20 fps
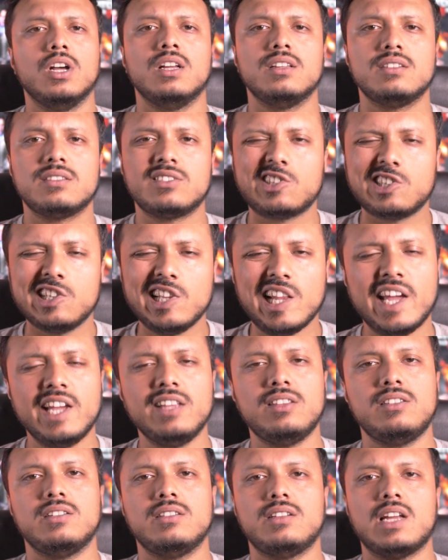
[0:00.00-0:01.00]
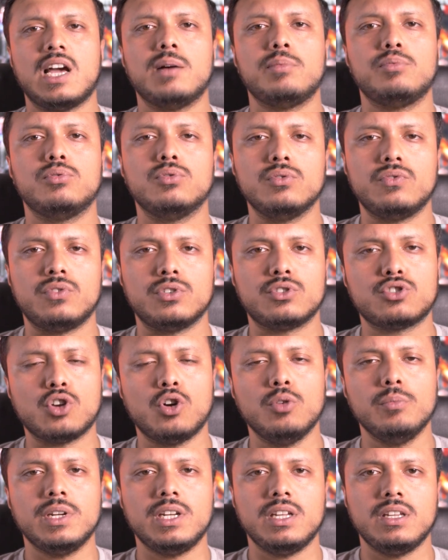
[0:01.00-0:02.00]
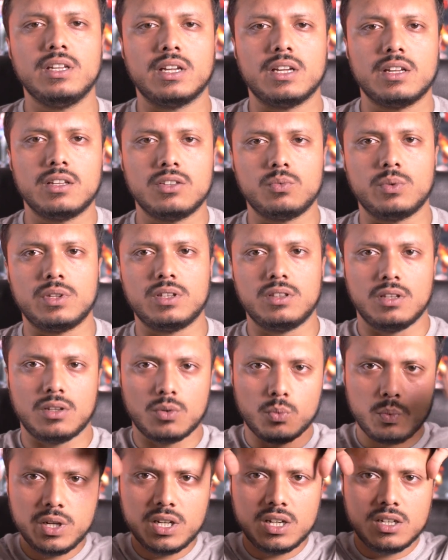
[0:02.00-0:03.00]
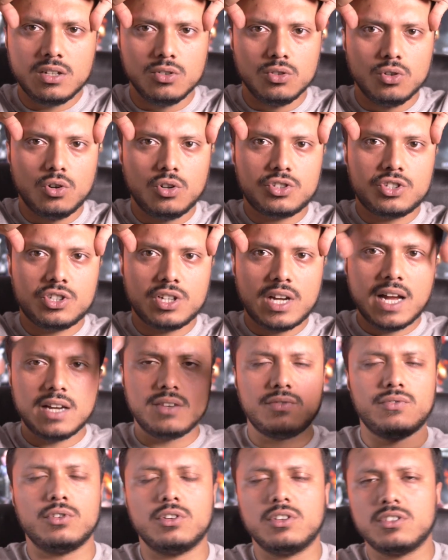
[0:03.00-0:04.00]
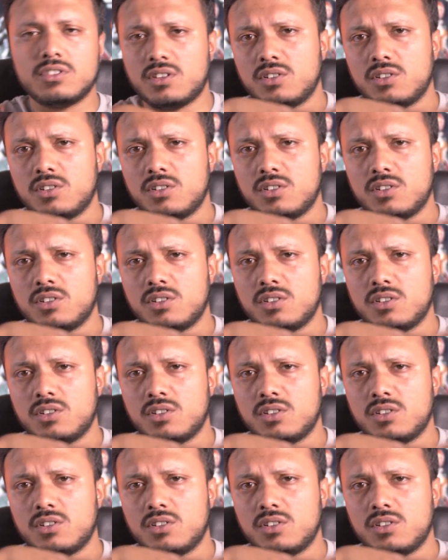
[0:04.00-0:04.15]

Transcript: slated Apple for so many years with their weird notch adverts?